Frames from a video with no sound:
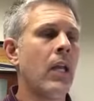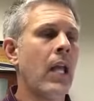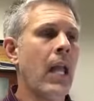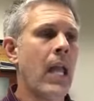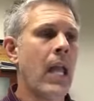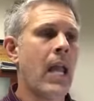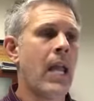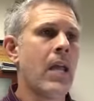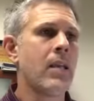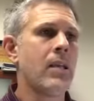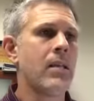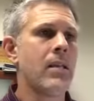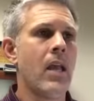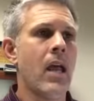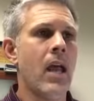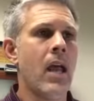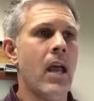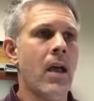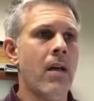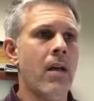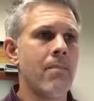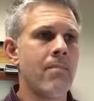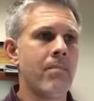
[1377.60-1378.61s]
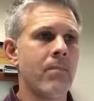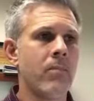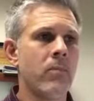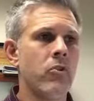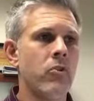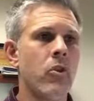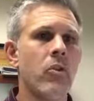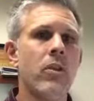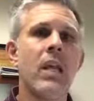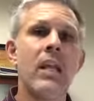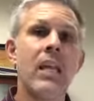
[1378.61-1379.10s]
And
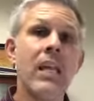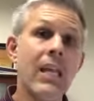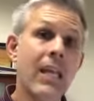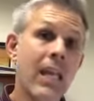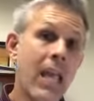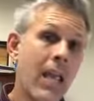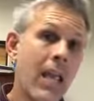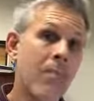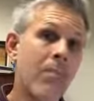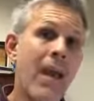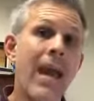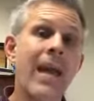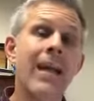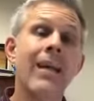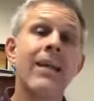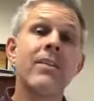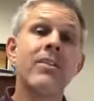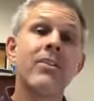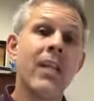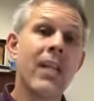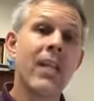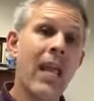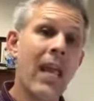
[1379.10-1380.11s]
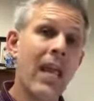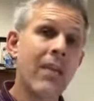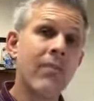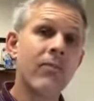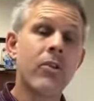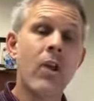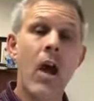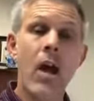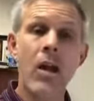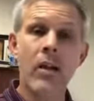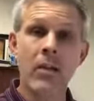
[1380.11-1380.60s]
so then he came back and said, hey,
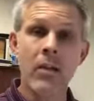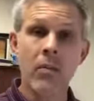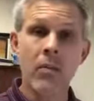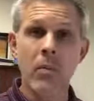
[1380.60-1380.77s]
I've talked to